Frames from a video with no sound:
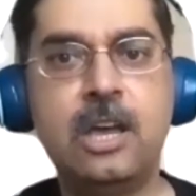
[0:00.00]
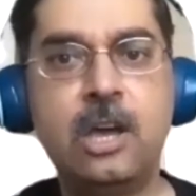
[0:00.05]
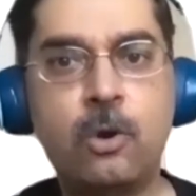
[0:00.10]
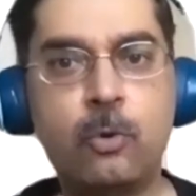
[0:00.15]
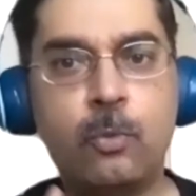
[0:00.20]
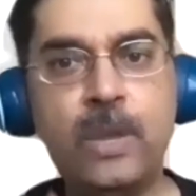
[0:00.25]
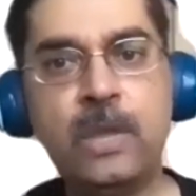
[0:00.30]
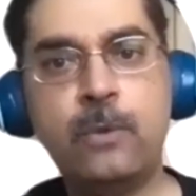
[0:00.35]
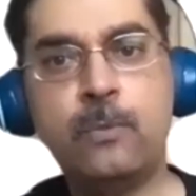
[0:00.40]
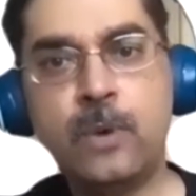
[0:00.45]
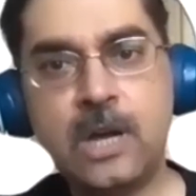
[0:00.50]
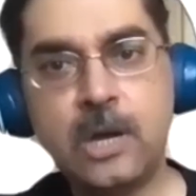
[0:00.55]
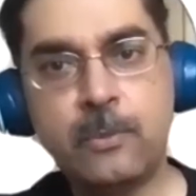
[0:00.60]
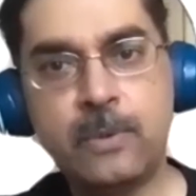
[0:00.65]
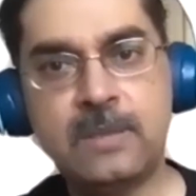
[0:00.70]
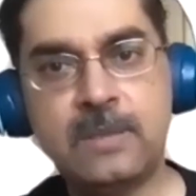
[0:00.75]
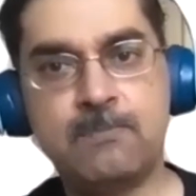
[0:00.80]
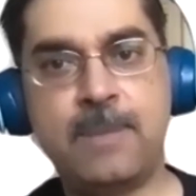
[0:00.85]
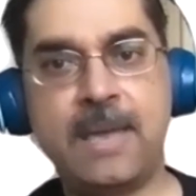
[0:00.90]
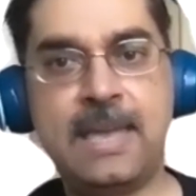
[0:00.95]
We work
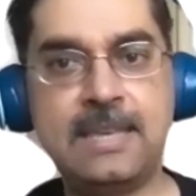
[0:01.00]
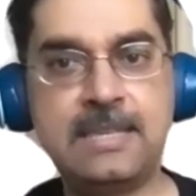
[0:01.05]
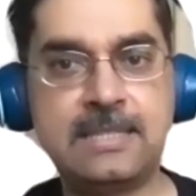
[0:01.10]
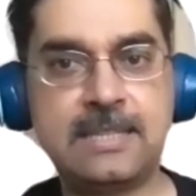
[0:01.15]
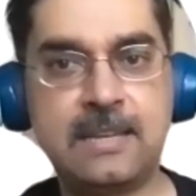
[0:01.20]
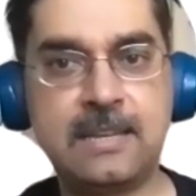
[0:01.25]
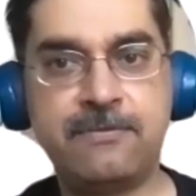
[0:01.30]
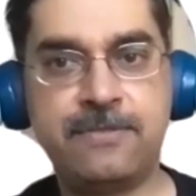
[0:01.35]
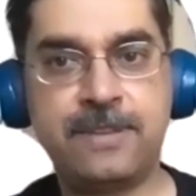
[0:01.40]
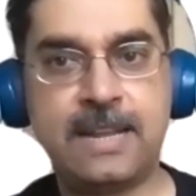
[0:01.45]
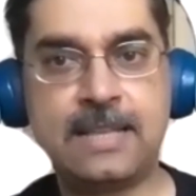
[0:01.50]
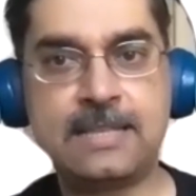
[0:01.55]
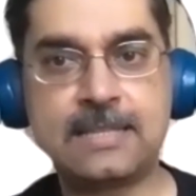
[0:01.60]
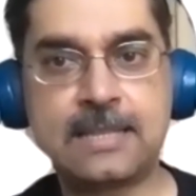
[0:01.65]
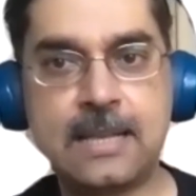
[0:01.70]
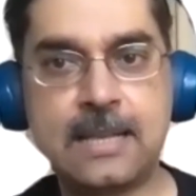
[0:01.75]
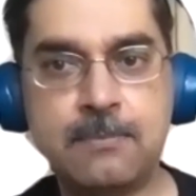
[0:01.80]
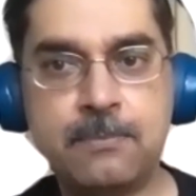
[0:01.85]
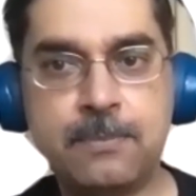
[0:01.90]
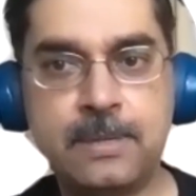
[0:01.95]
with banks and finance
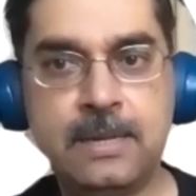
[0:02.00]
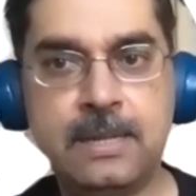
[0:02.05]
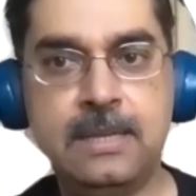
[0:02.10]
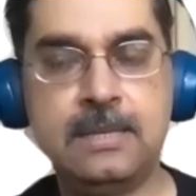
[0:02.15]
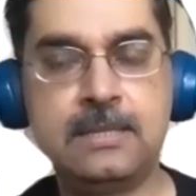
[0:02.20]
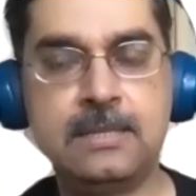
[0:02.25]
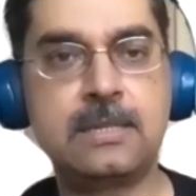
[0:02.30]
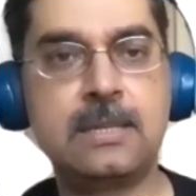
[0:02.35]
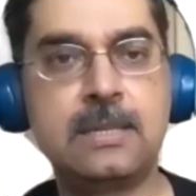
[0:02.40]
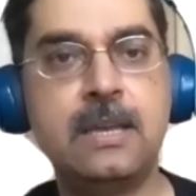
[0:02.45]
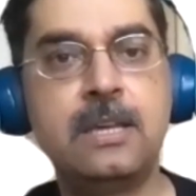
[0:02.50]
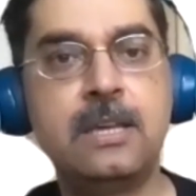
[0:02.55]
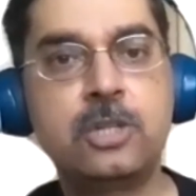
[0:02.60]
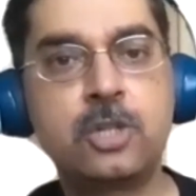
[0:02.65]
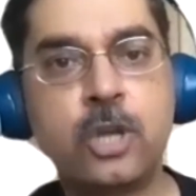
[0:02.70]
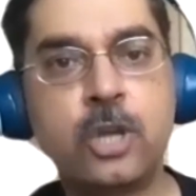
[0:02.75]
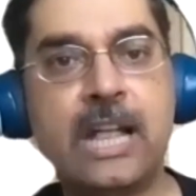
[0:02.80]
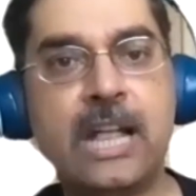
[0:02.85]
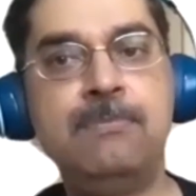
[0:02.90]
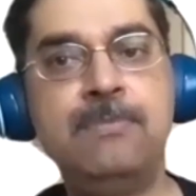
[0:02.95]
companies to
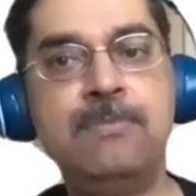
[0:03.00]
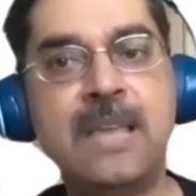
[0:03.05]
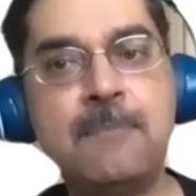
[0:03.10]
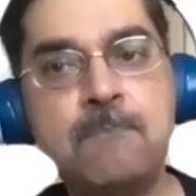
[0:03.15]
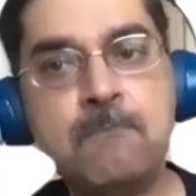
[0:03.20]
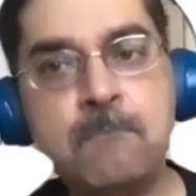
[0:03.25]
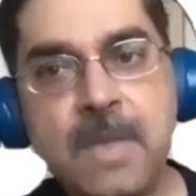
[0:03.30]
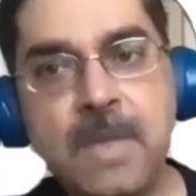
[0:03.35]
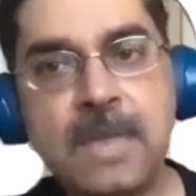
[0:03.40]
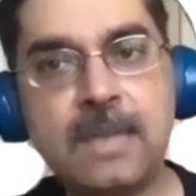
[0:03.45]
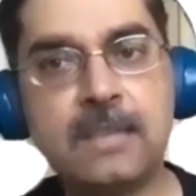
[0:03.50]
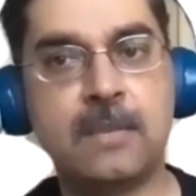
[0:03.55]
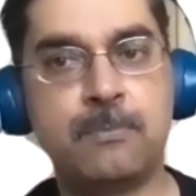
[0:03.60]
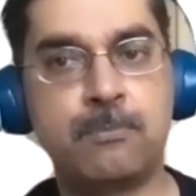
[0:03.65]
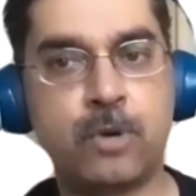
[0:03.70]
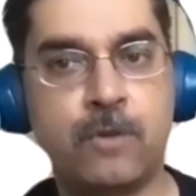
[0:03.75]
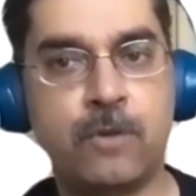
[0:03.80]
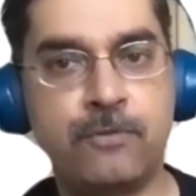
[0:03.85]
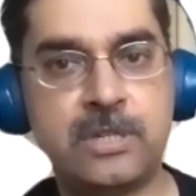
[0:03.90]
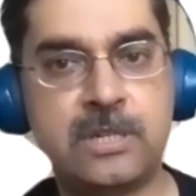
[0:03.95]
help them make the
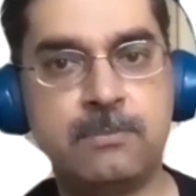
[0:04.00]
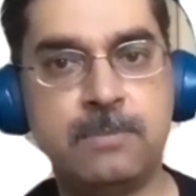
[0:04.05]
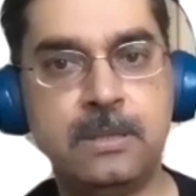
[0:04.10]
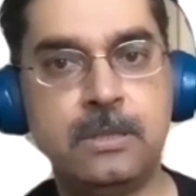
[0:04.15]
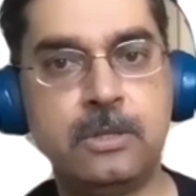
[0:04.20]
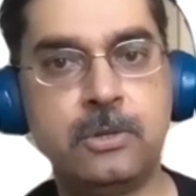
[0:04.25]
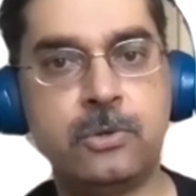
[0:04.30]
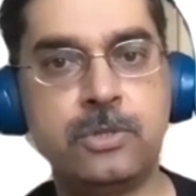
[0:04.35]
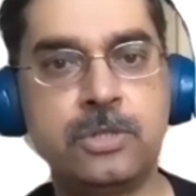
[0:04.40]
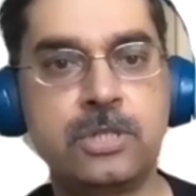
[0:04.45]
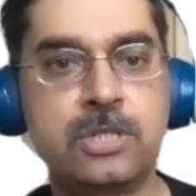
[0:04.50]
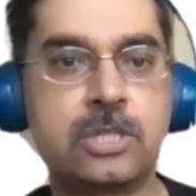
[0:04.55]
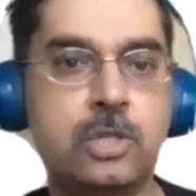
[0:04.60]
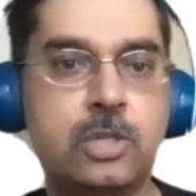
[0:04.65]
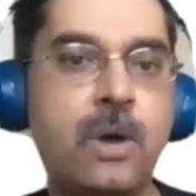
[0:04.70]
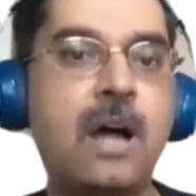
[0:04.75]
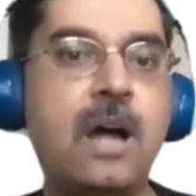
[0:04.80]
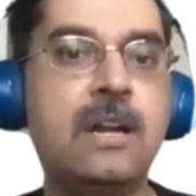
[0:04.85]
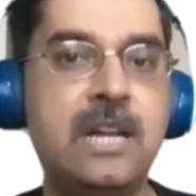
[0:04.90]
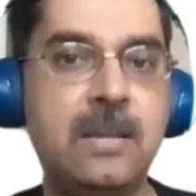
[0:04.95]
profitable loans to
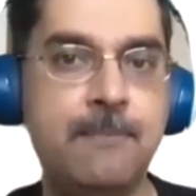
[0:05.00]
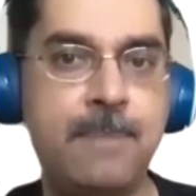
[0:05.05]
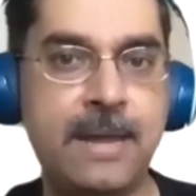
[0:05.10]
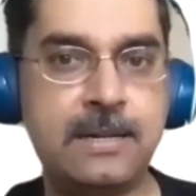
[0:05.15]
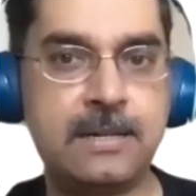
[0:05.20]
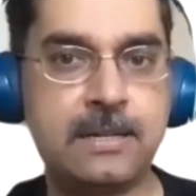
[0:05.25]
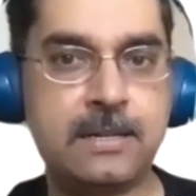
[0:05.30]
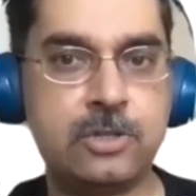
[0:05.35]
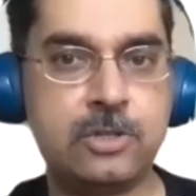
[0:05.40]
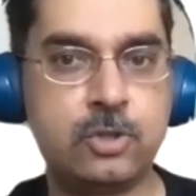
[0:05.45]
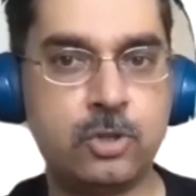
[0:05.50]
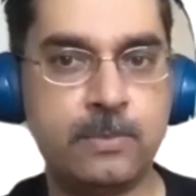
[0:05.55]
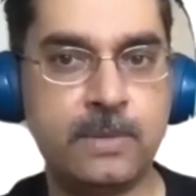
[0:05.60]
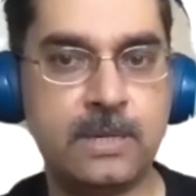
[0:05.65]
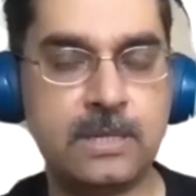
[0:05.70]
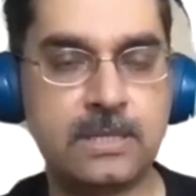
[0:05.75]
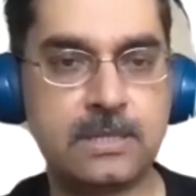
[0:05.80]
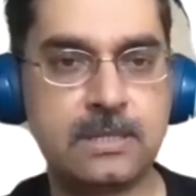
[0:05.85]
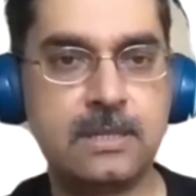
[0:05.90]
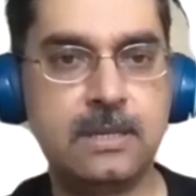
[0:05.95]
underbanked
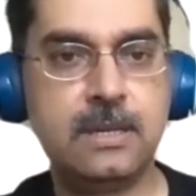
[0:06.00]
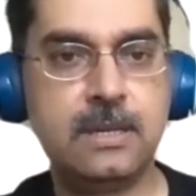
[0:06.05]
consumers.